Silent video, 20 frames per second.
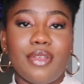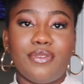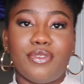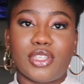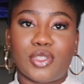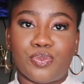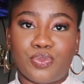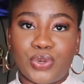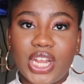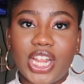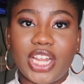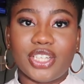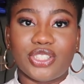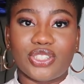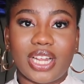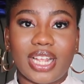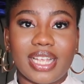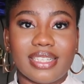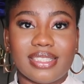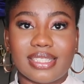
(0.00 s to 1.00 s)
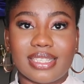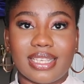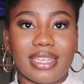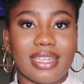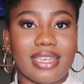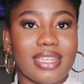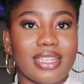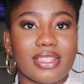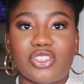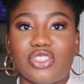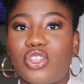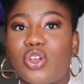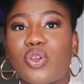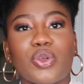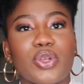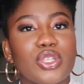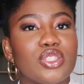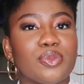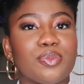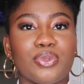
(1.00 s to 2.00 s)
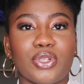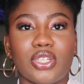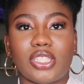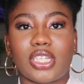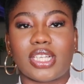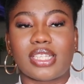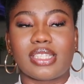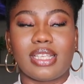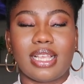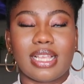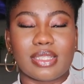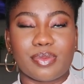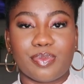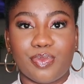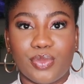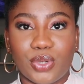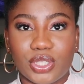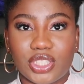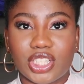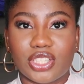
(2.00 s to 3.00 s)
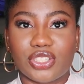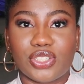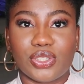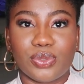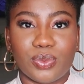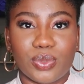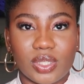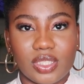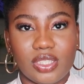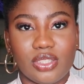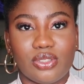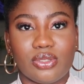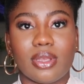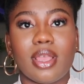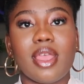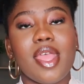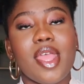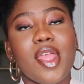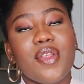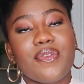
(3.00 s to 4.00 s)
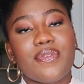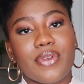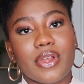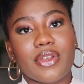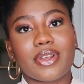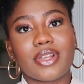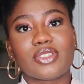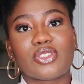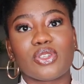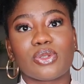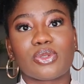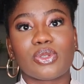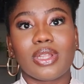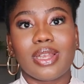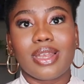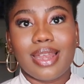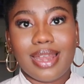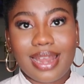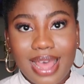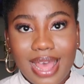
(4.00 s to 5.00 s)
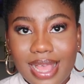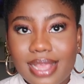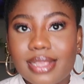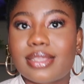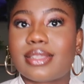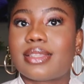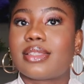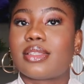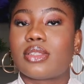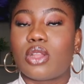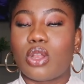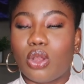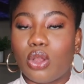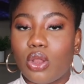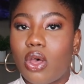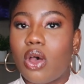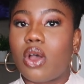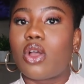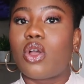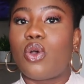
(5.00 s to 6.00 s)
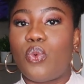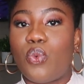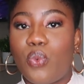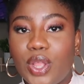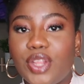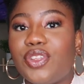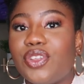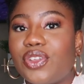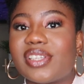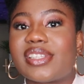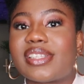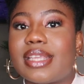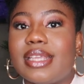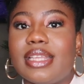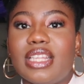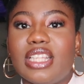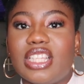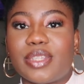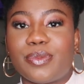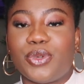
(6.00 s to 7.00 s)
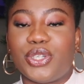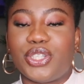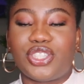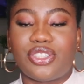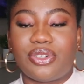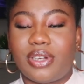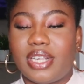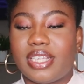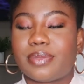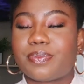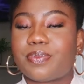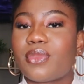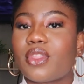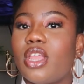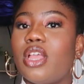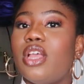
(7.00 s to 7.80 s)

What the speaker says: If you spray a dry skin, it's not going to project as much as you want it to. Fragrance also lasts long when your skin is moisturized.